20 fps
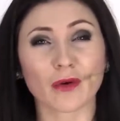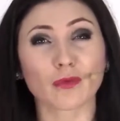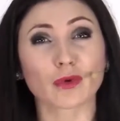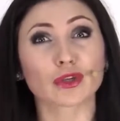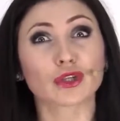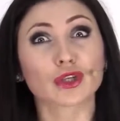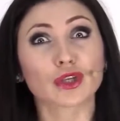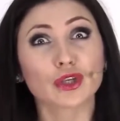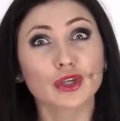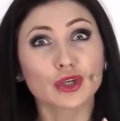
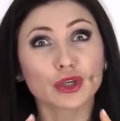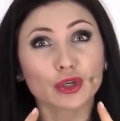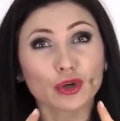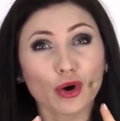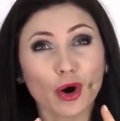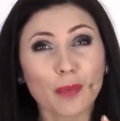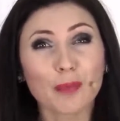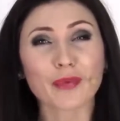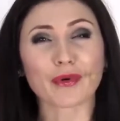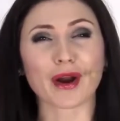what
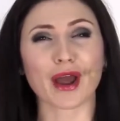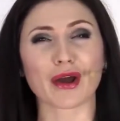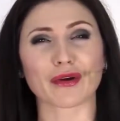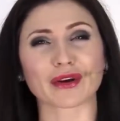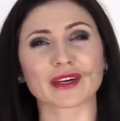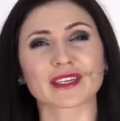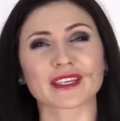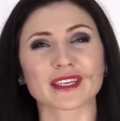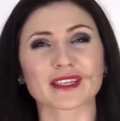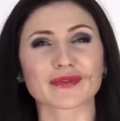your
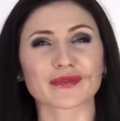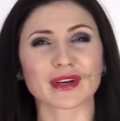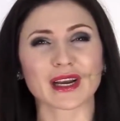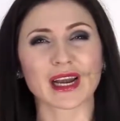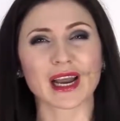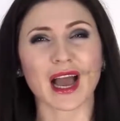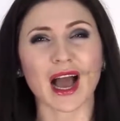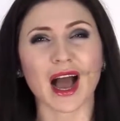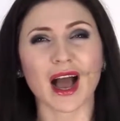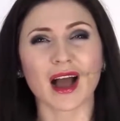priorities
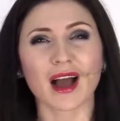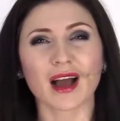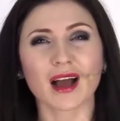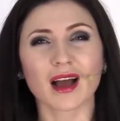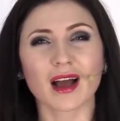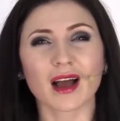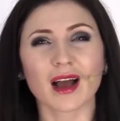really are,